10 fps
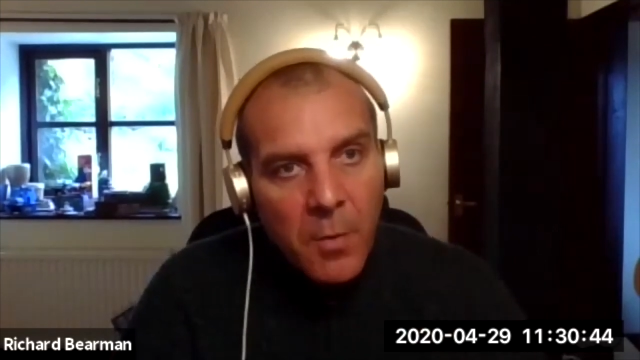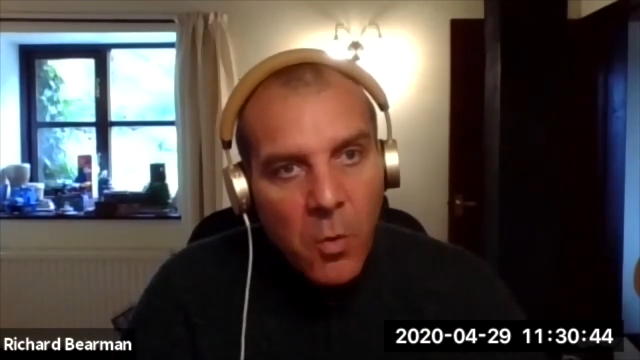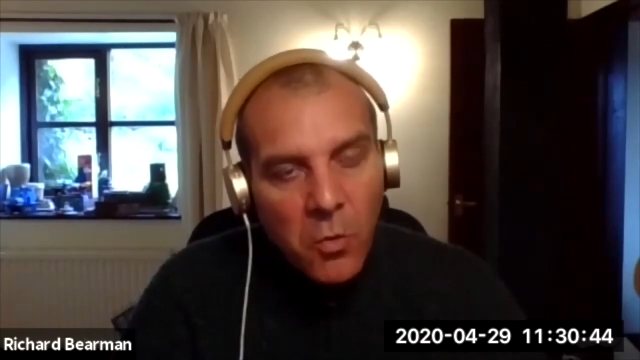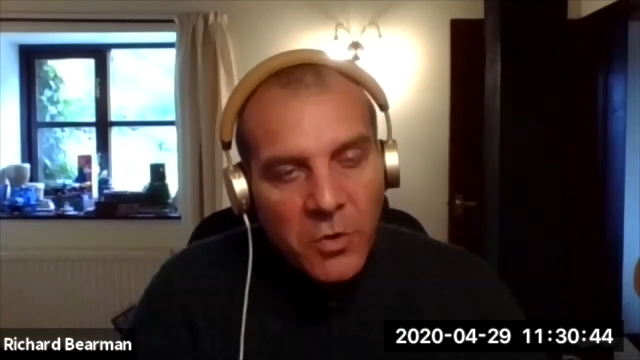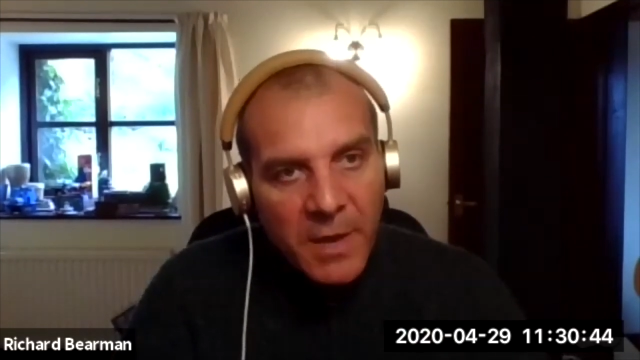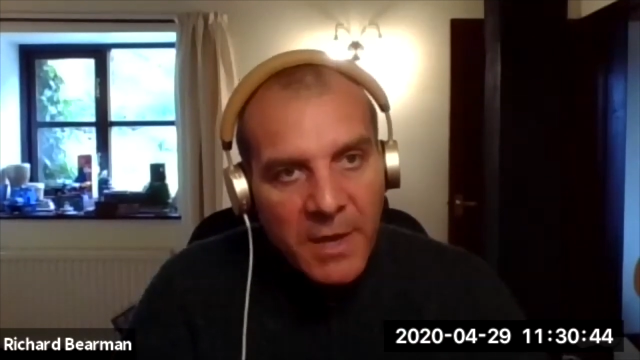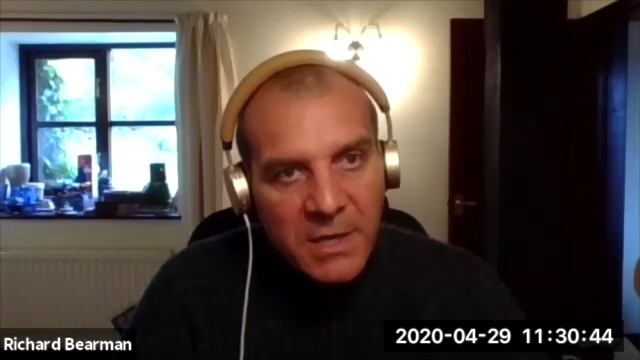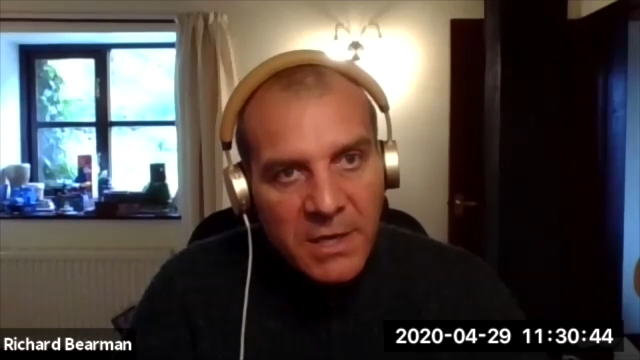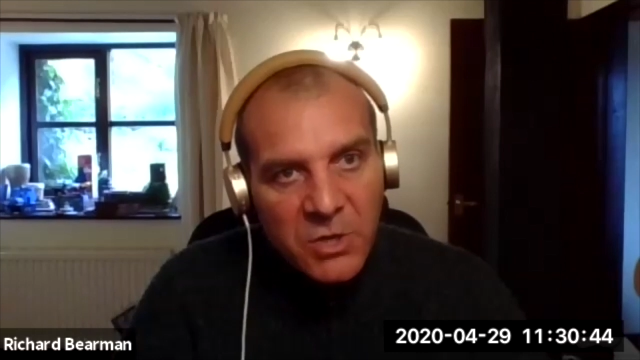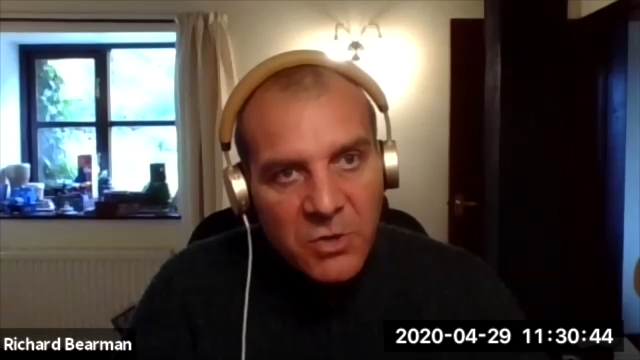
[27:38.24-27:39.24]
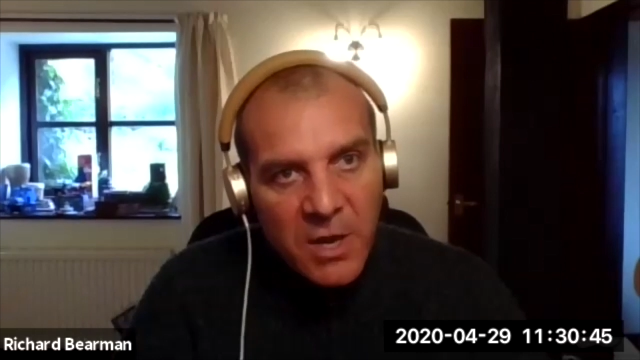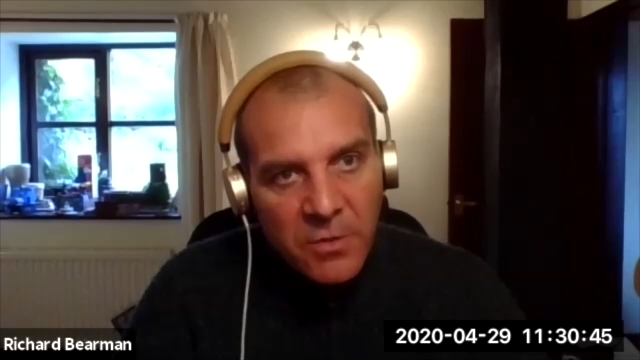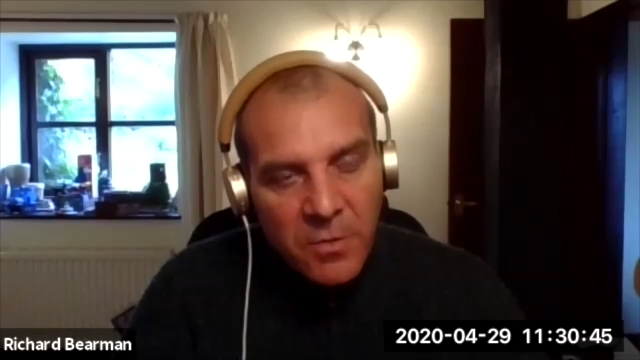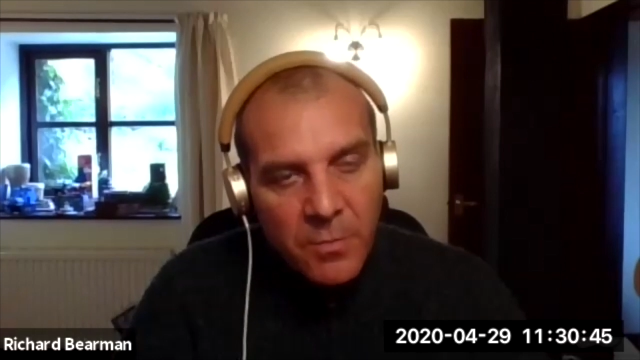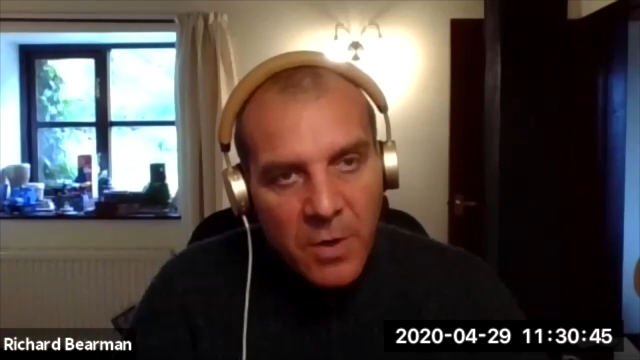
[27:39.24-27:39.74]
automated straight
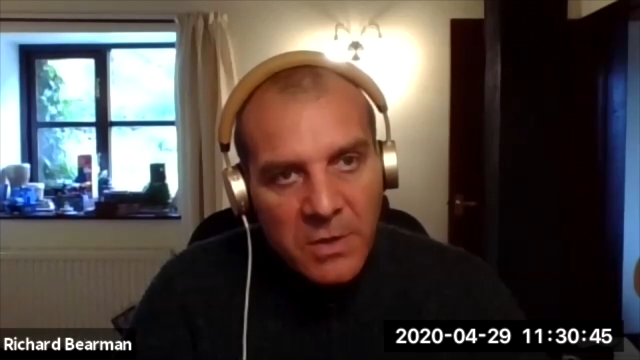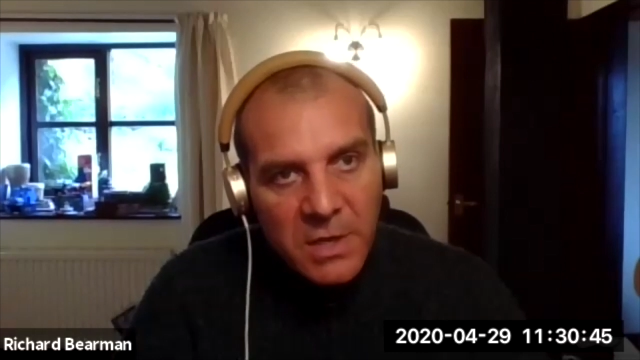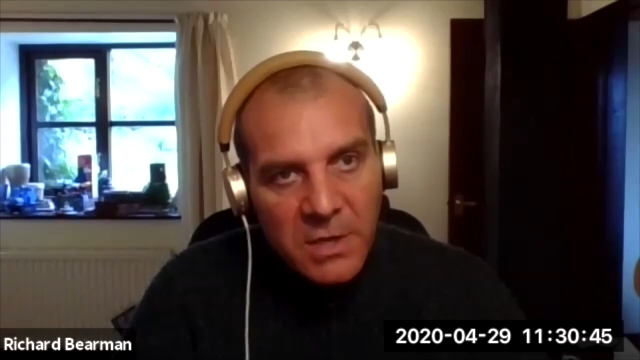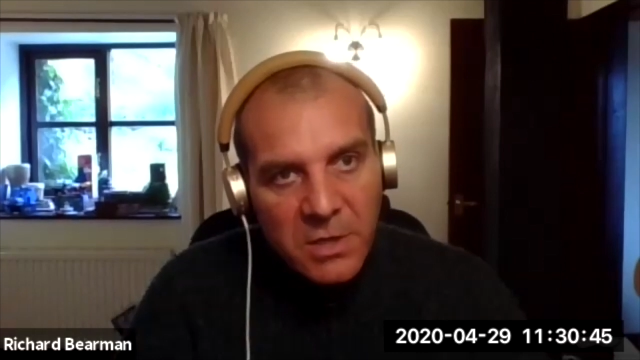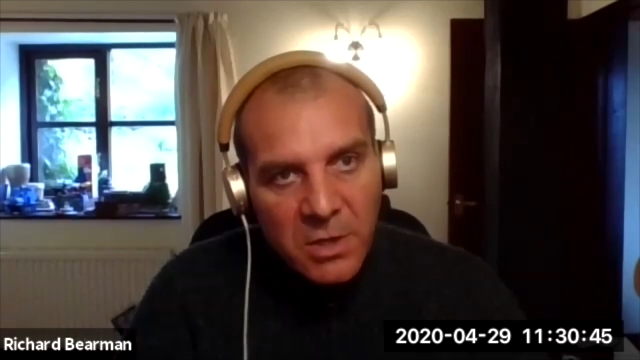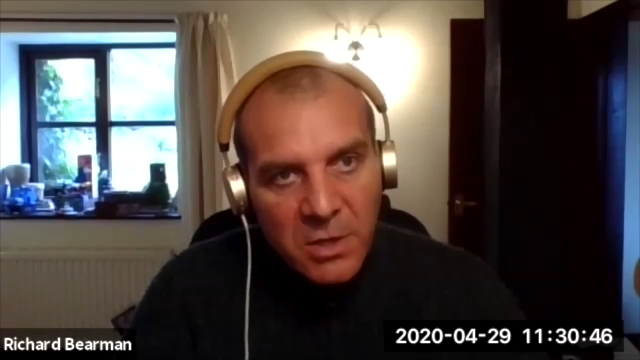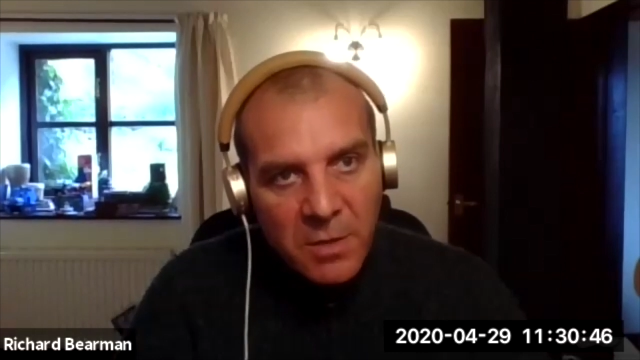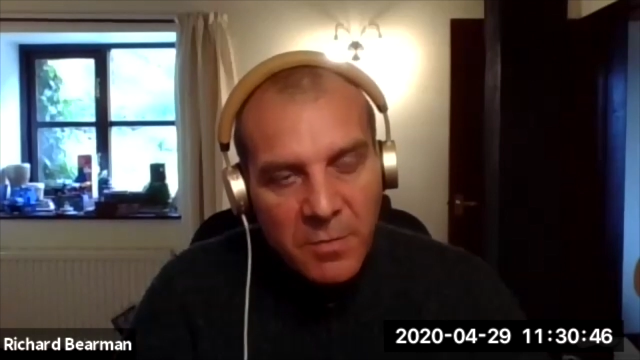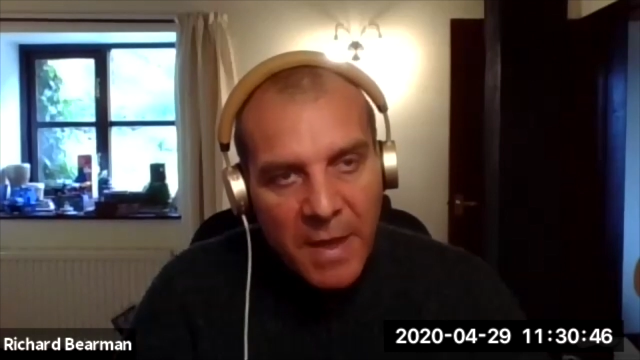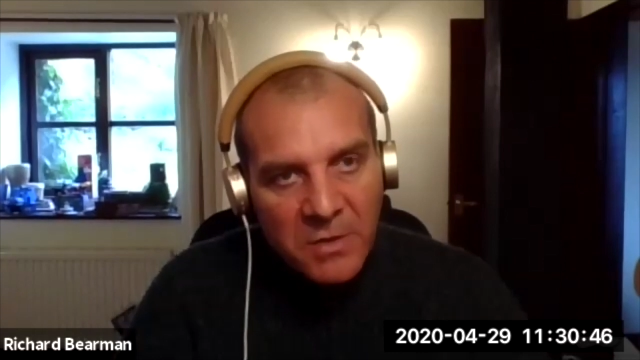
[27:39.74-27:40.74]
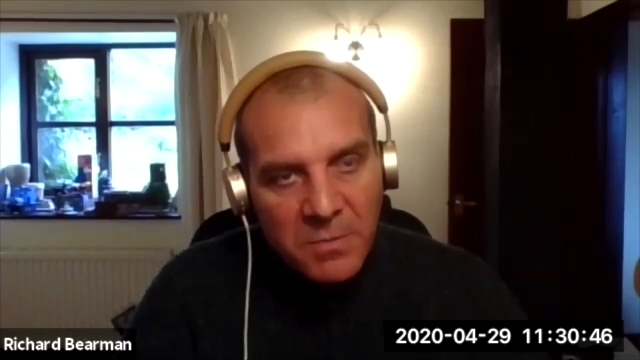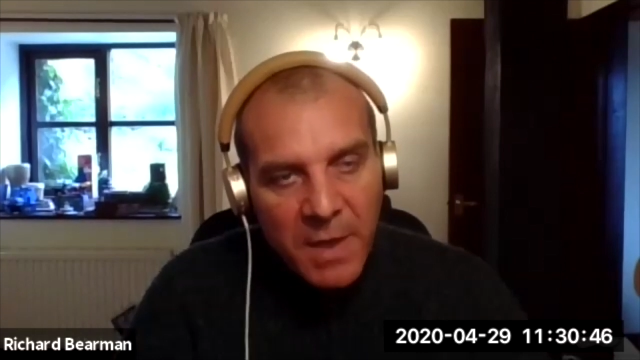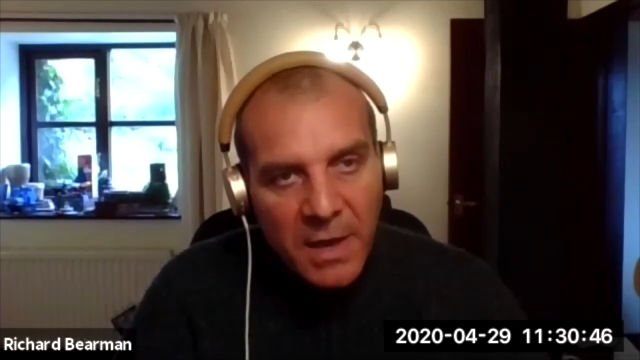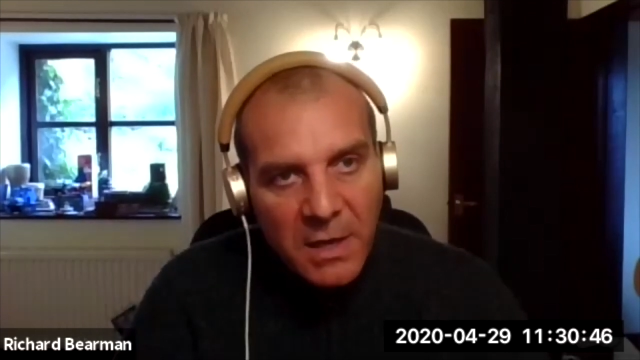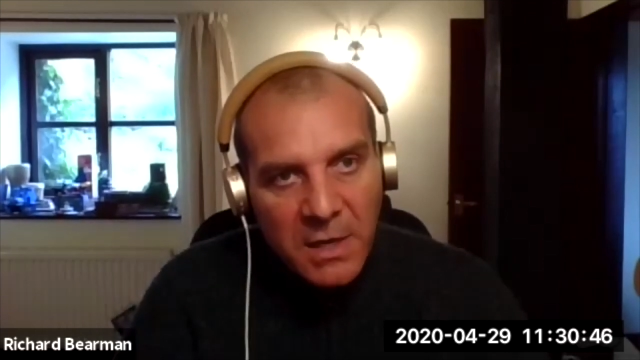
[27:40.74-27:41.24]
through process that Bounce
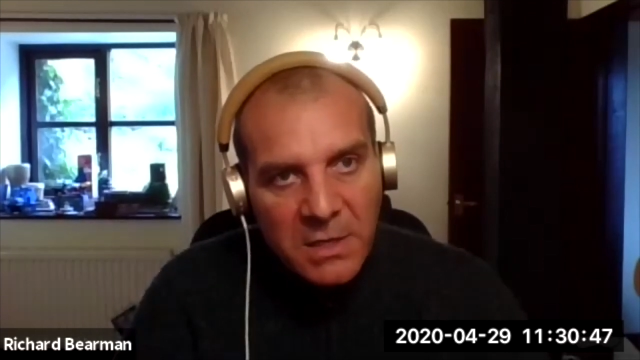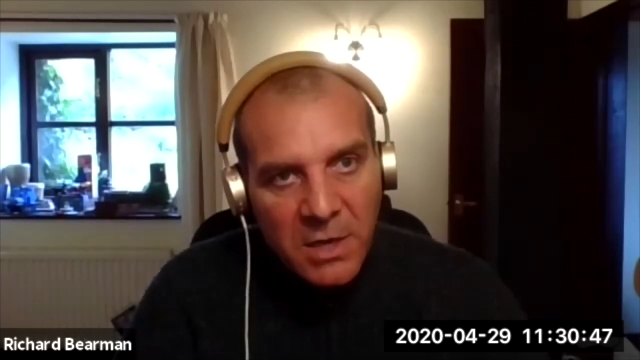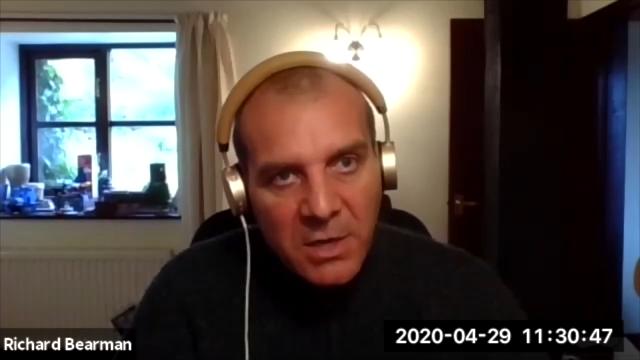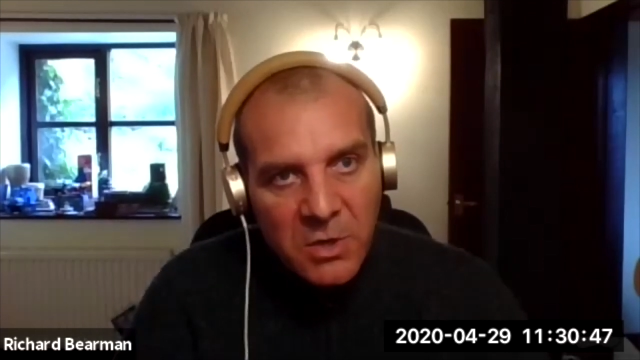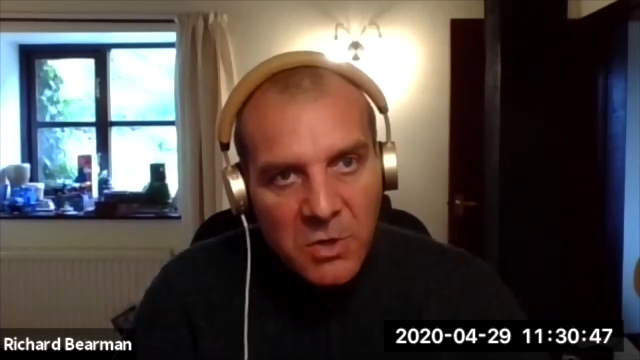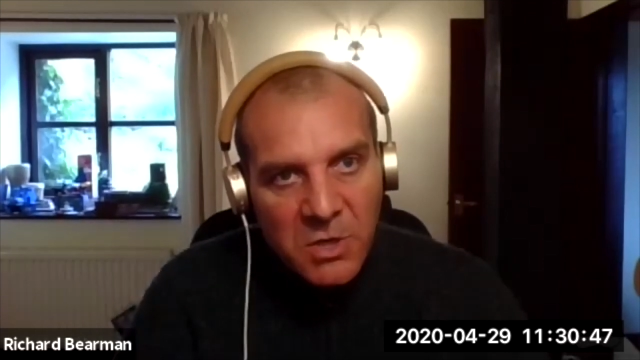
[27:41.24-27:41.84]
Back is going to do.